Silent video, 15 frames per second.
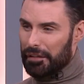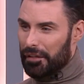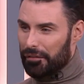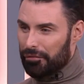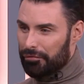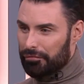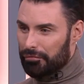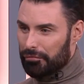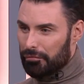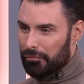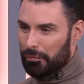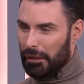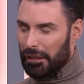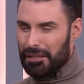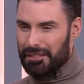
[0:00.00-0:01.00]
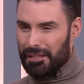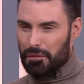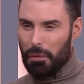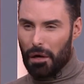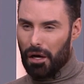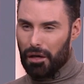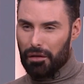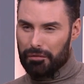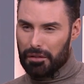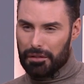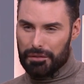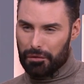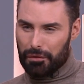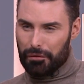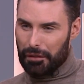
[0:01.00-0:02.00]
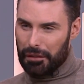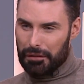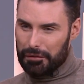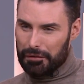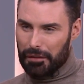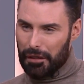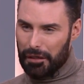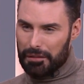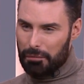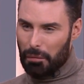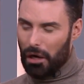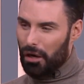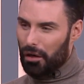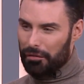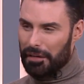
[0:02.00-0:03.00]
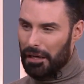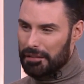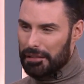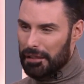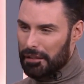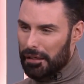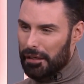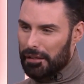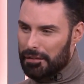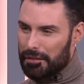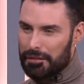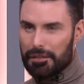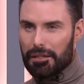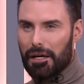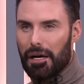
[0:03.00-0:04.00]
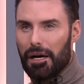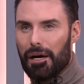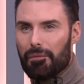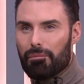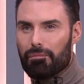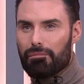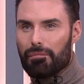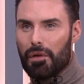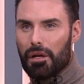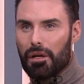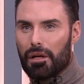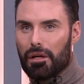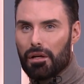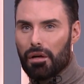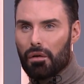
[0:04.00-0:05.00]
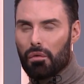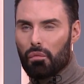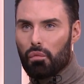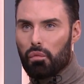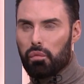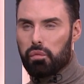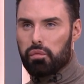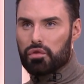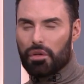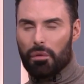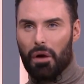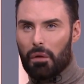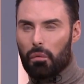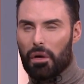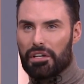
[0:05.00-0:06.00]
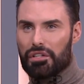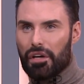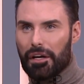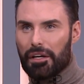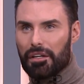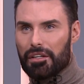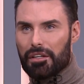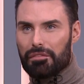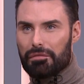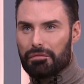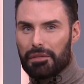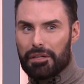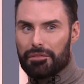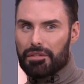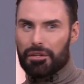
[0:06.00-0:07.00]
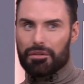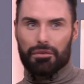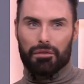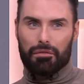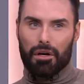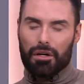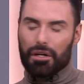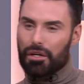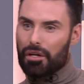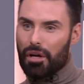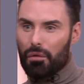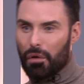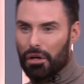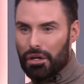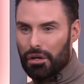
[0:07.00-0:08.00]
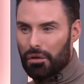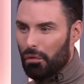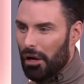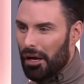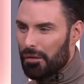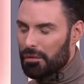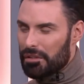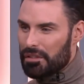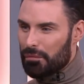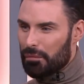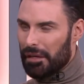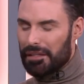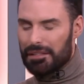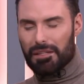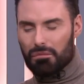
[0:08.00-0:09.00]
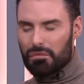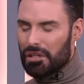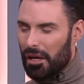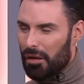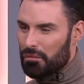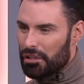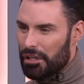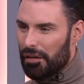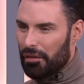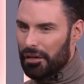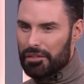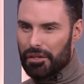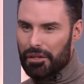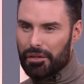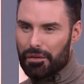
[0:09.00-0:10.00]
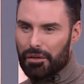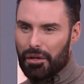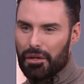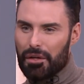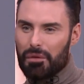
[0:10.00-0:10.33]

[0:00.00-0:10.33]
I didn't. Because it's part of the story. It's part of that 10 years. Do I wish I could have lived under a rock and no one knew what happened to me? Sometimes, yeah, I do.